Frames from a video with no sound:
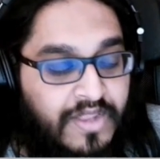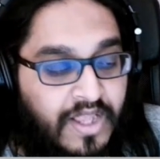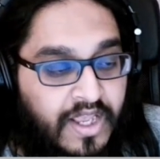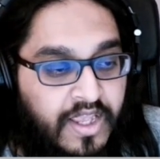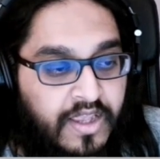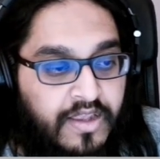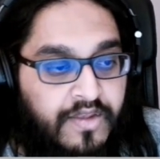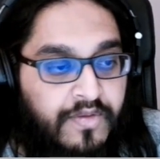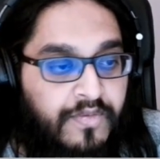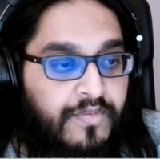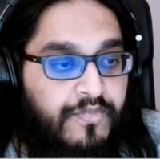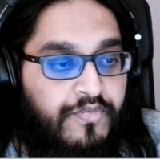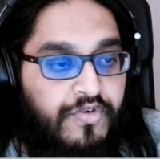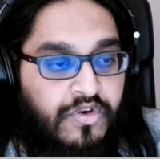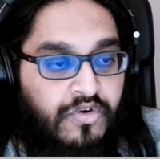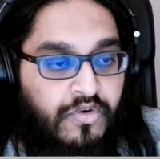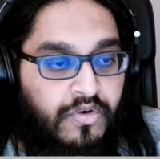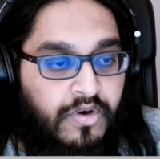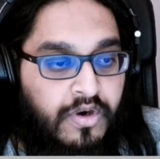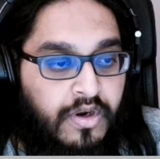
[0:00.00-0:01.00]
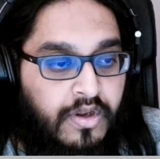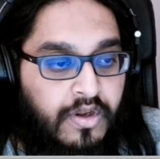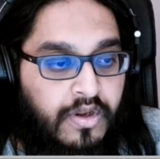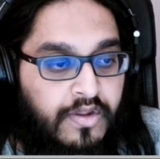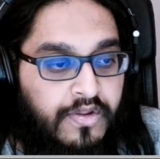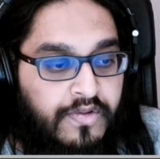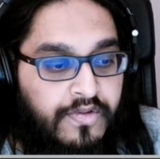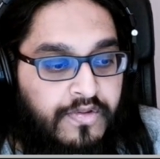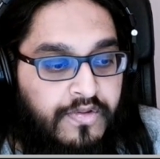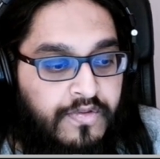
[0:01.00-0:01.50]
Like,
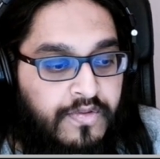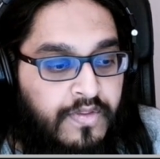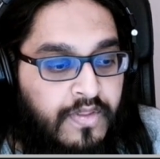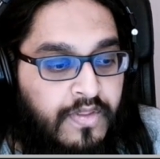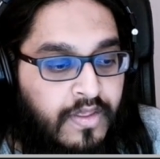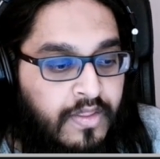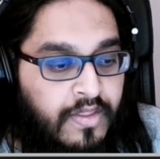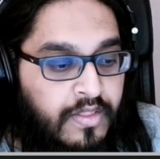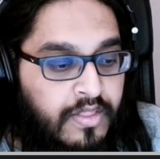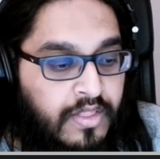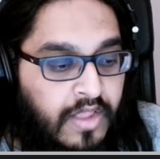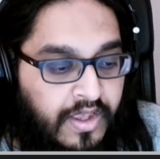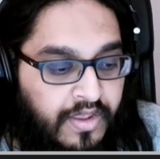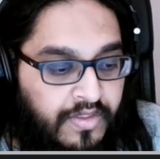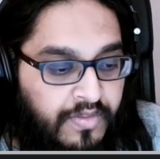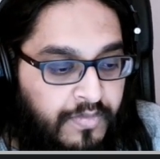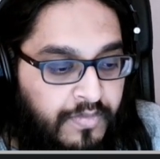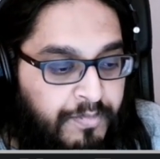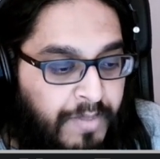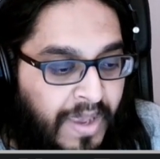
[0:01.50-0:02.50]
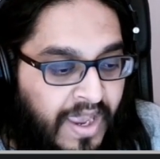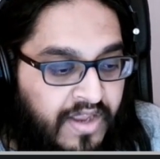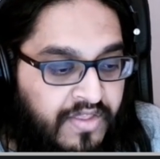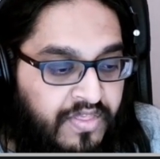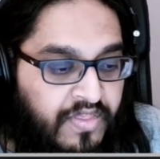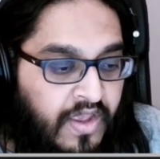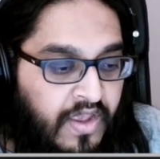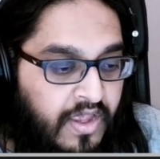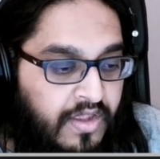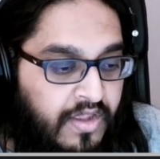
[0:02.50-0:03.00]
Fedora, like,
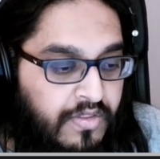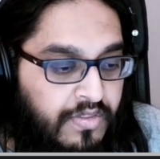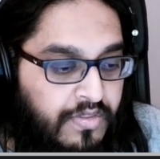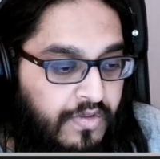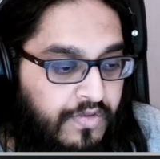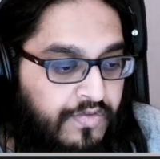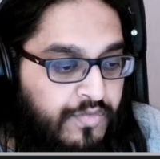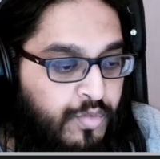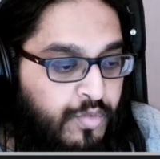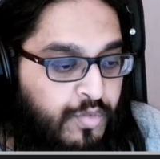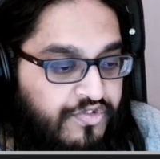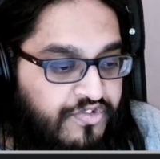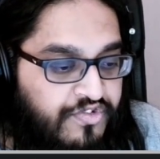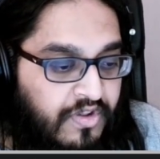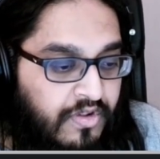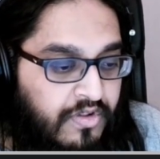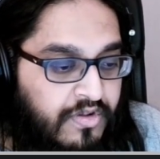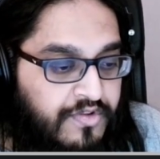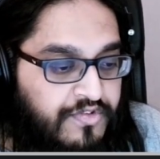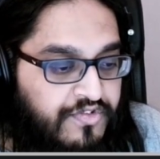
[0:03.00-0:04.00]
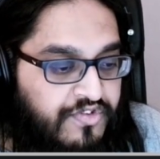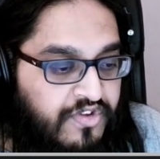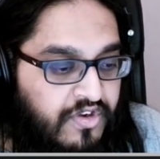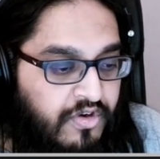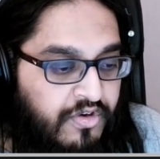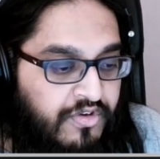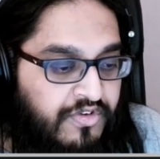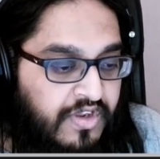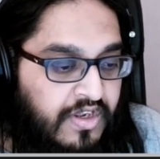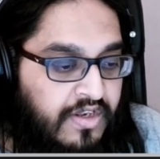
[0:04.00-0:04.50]
back then, this was still
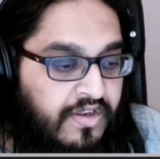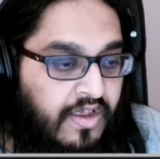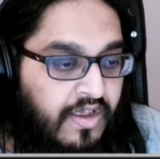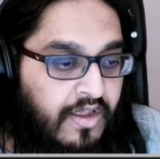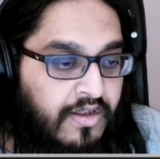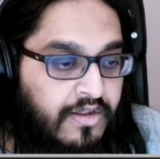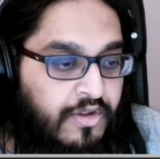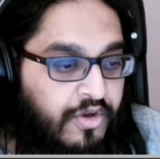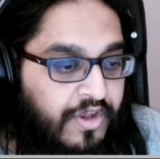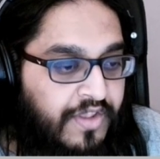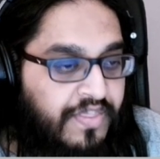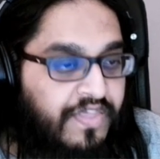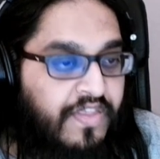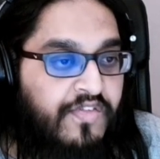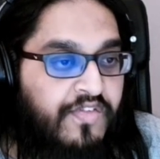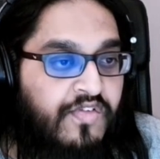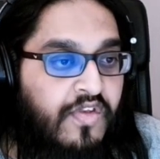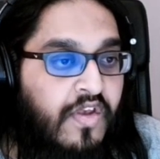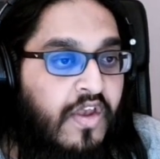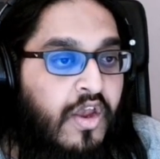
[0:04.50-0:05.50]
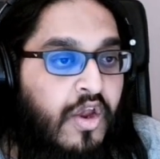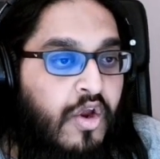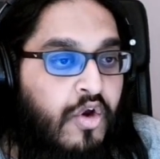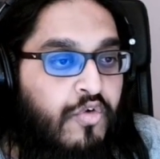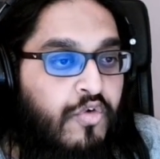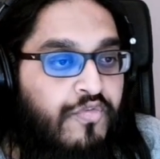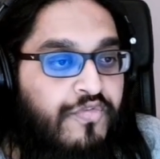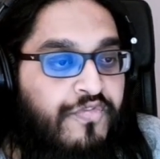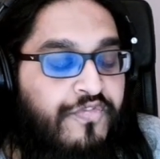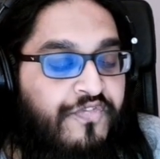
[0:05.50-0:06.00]
considered detailed. Look at this.
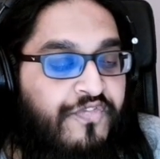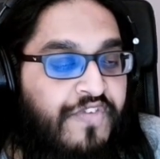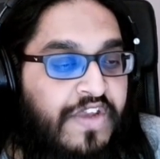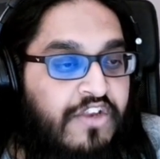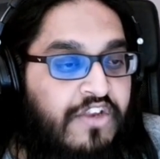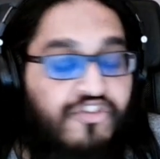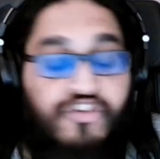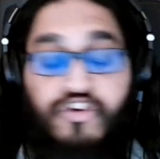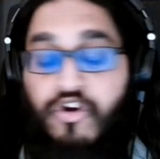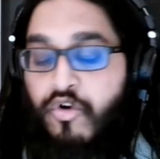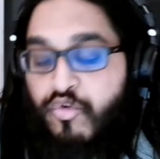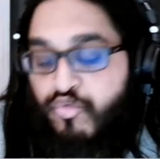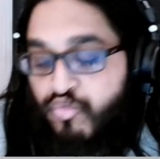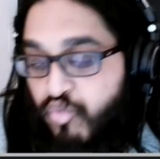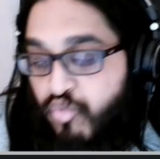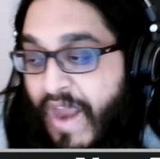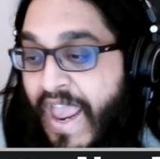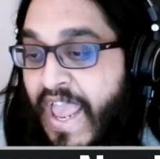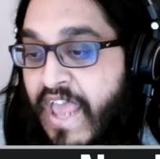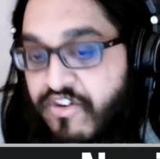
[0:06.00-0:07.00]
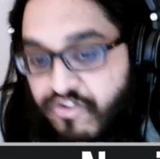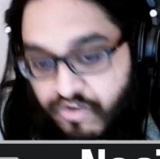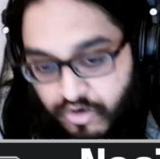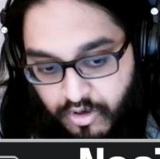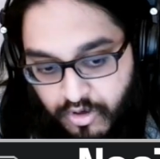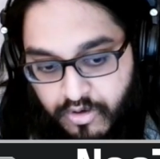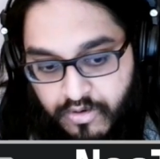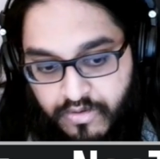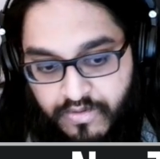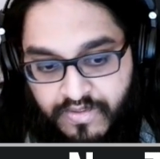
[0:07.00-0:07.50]
Feature
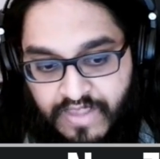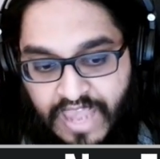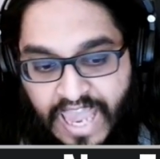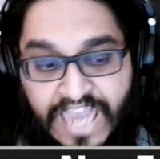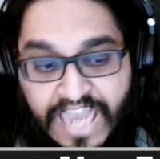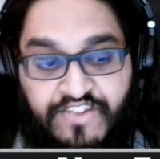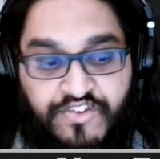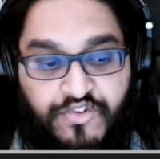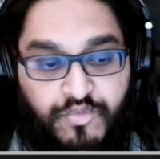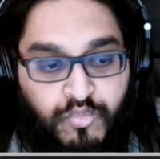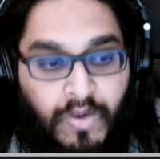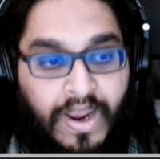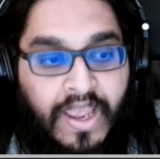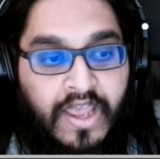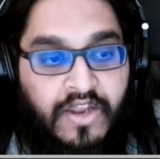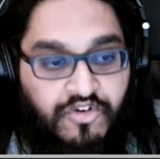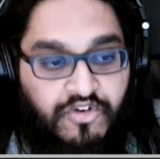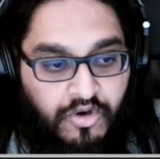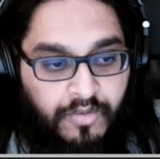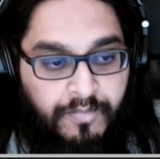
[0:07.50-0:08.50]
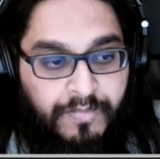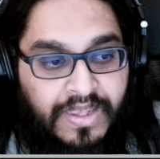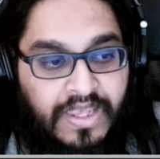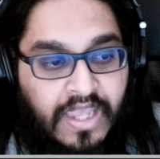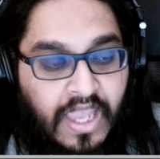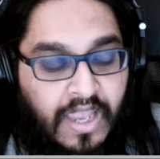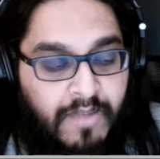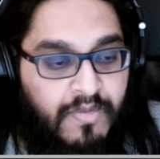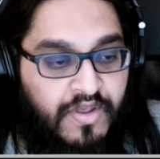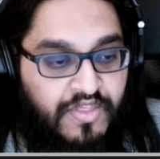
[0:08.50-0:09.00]
Randr. X-Randr
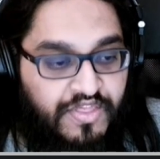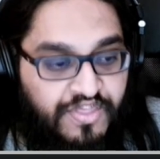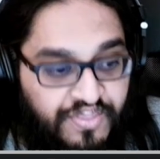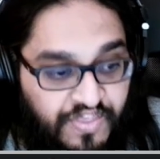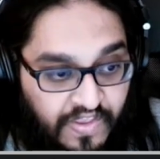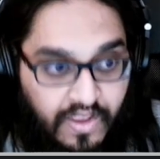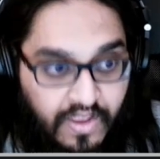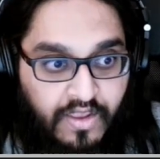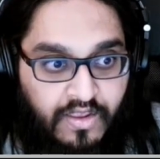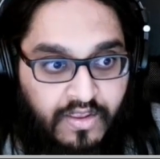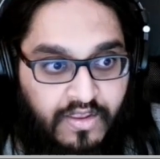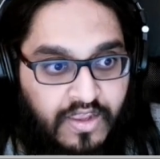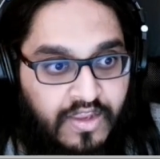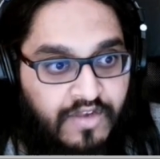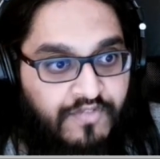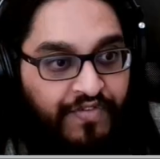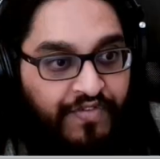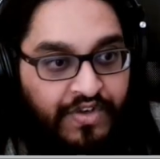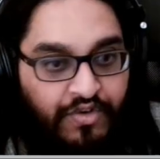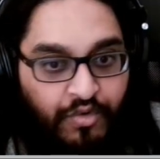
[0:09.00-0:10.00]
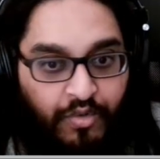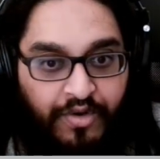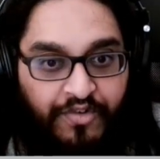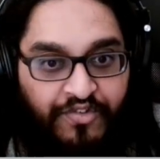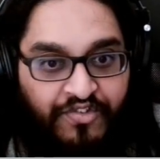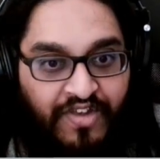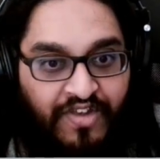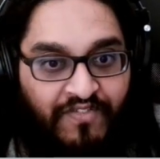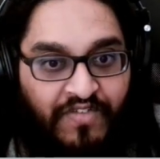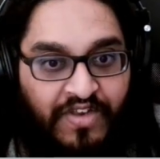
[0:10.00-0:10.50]
became a thing in
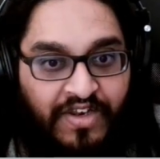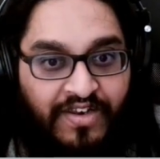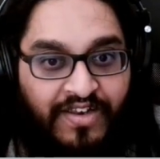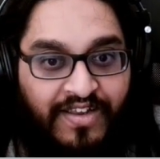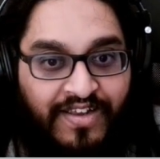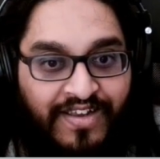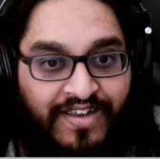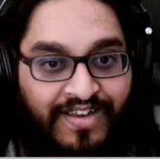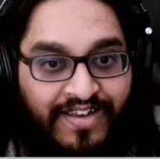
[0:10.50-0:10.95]
Fedora 7.